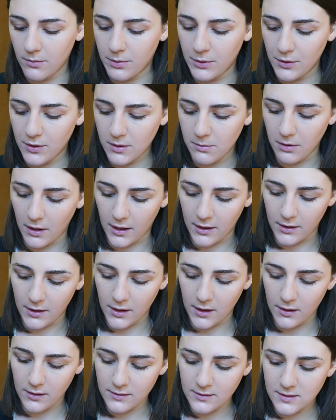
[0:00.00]
Beauty
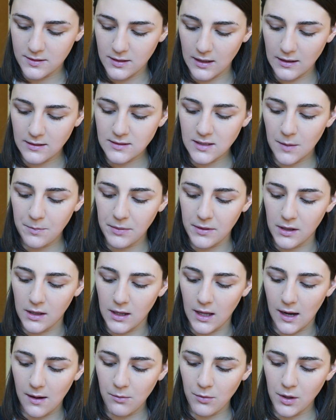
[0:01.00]
Blender sucks up a
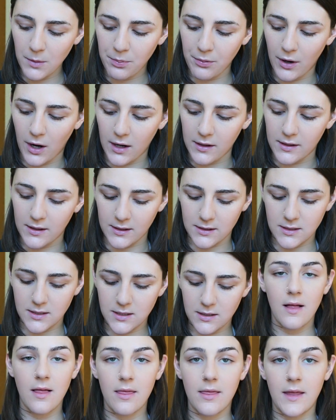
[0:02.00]
lot more
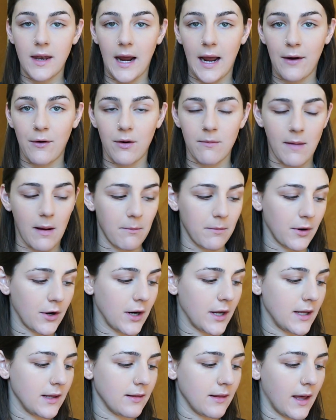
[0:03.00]
product than I remember
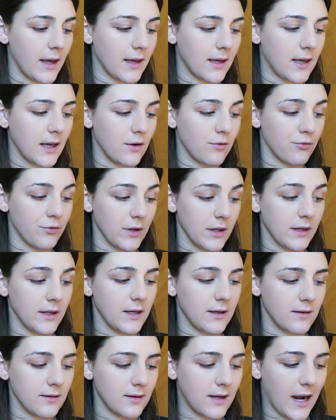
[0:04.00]
it. Like, it
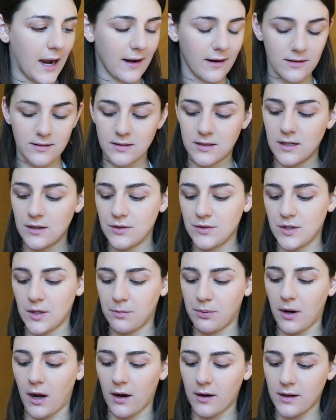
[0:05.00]
really kind of steals your
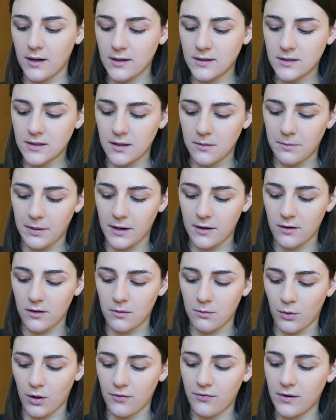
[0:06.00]
product compared to the
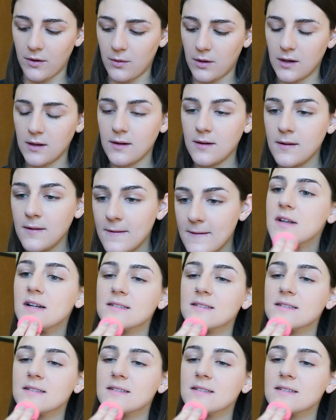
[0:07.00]
Morphe one.